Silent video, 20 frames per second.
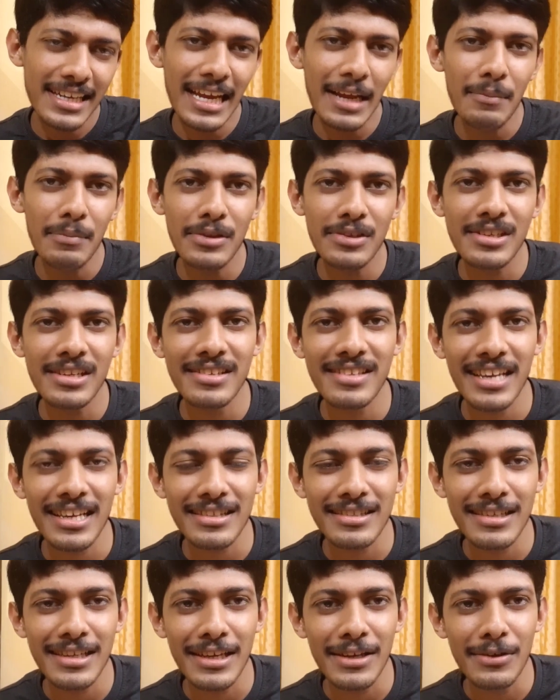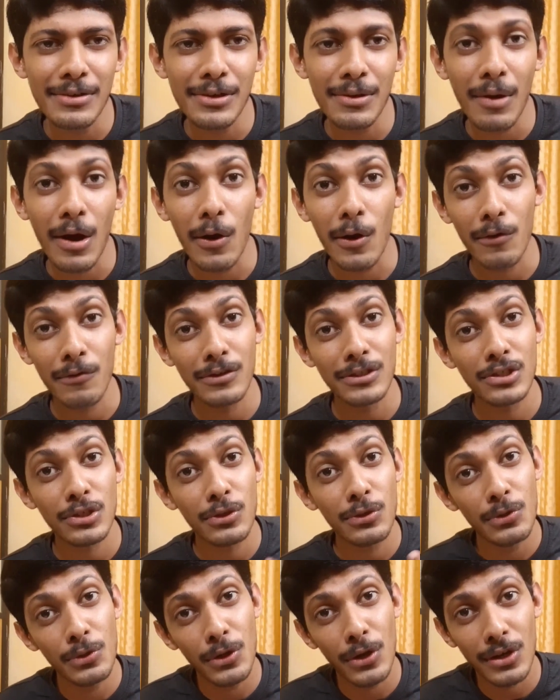time, business executive, out of his
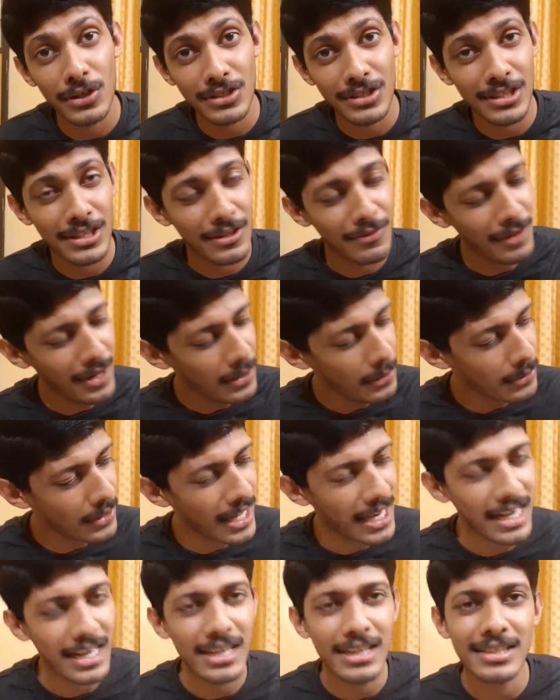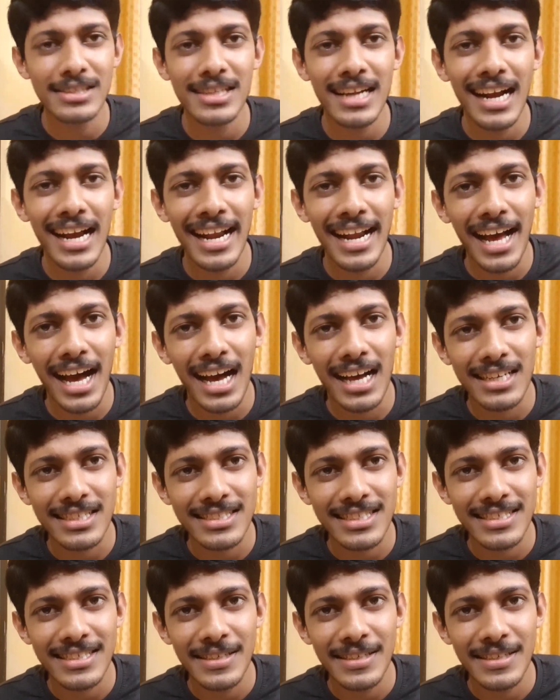curiosity, went to that girl child and asked,